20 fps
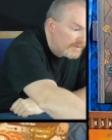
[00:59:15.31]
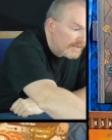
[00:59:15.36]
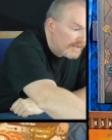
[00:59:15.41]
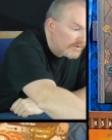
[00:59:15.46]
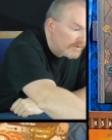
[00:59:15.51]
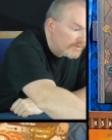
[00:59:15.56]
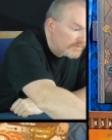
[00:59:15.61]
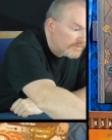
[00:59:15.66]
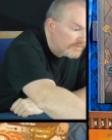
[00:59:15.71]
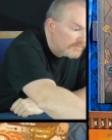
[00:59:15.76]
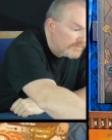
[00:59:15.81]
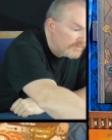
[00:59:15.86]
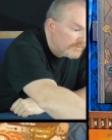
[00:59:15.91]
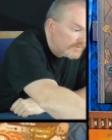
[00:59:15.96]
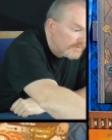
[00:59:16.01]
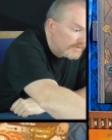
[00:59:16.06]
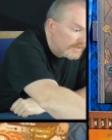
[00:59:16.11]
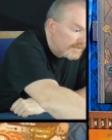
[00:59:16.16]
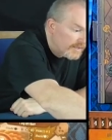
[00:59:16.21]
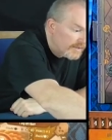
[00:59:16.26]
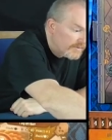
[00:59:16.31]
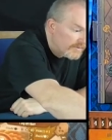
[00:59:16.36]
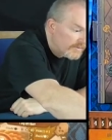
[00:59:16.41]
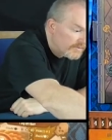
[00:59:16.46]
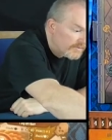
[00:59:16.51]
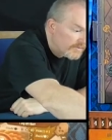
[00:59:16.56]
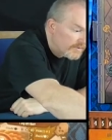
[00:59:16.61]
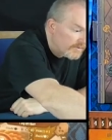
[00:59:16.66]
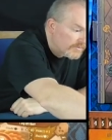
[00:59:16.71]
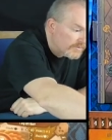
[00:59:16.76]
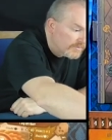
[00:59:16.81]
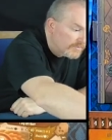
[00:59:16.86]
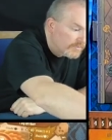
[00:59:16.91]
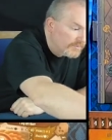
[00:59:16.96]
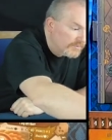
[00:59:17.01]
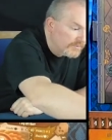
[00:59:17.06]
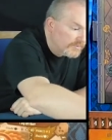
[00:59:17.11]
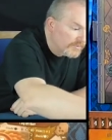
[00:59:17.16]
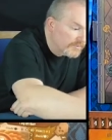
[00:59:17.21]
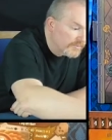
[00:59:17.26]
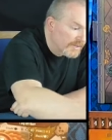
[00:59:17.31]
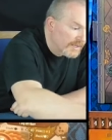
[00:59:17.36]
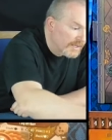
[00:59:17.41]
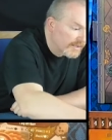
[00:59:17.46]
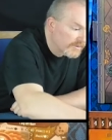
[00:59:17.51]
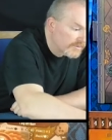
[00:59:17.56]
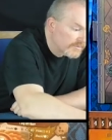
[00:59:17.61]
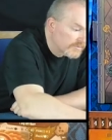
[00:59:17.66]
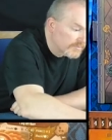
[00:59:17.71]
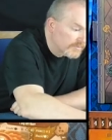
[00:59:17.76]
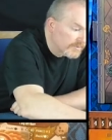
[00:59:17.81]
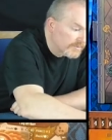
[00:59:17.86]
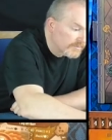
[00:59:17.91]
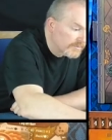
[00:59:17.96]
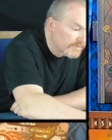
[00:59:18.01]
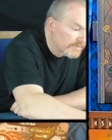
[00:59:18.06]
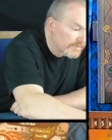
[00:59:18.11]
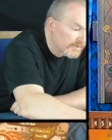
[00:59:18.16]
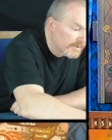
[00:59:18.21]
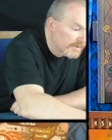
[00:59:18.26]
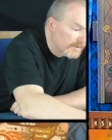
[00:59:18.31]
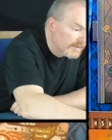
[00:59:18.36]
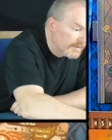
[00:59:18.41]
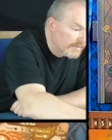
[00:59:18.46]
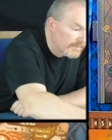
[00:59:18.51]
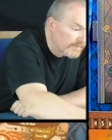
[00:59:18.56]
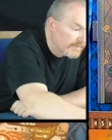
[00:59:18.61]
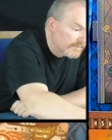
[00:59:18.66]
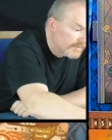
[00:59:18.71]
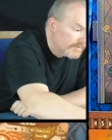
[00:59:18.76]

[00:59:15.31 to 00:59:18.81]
That archer moves there. This archer will move past Mojo there.